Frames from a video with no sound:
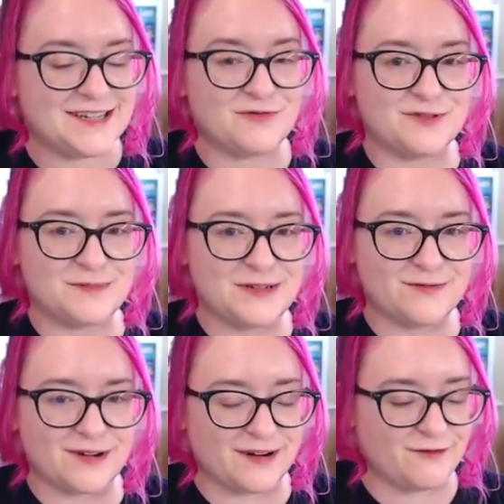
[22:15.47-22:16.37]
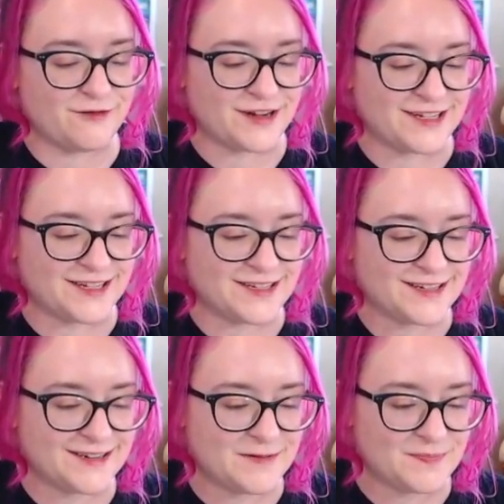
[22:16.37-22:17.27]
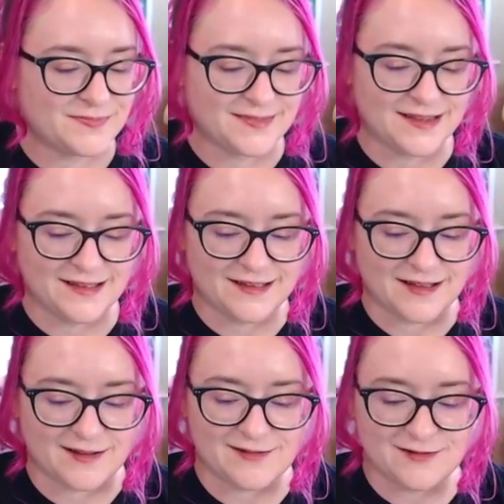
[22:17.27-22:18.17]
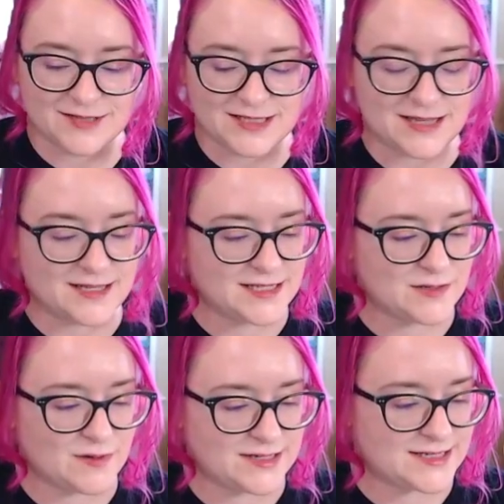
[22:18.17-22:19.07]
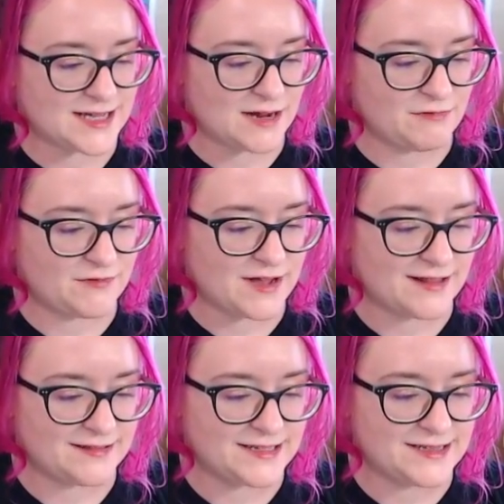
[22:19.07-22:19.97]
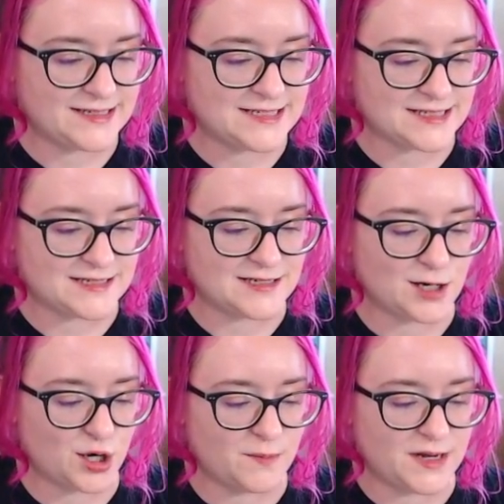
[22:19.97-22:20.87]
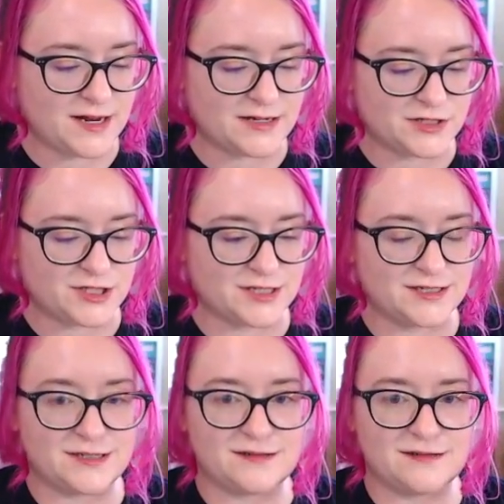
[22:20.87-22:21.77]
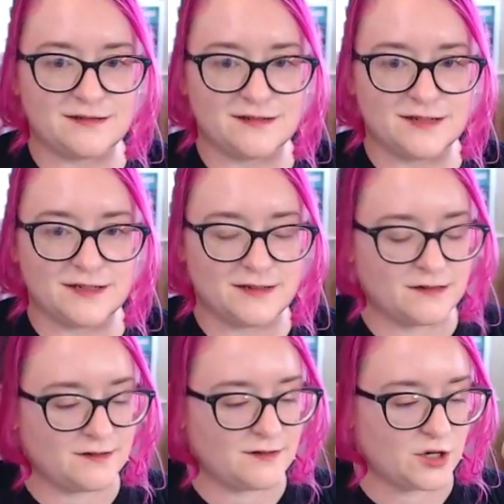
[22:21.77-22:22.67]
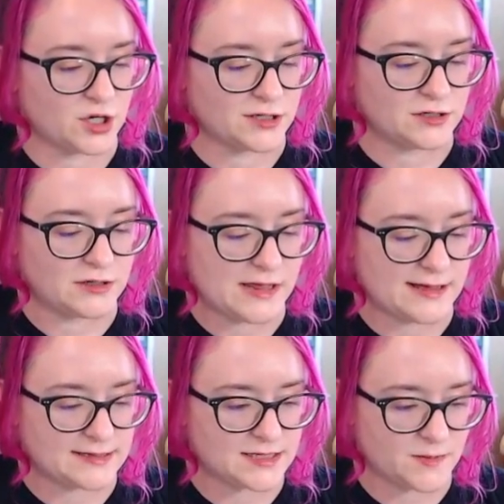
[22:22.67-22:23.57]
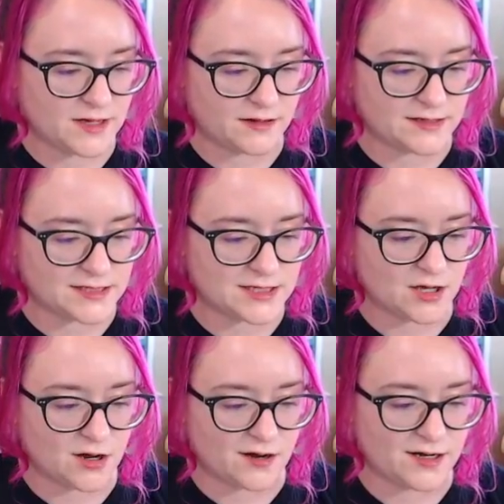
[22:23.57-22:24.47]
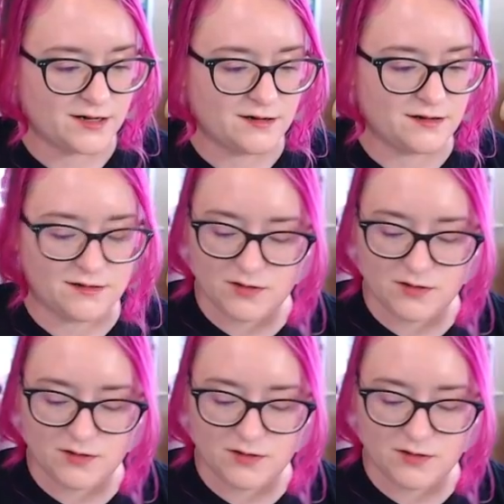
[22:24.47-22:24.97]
It'd be very funny. Oh, we'll set this one aside. We've got Lily's Determination. Heard good things about this card.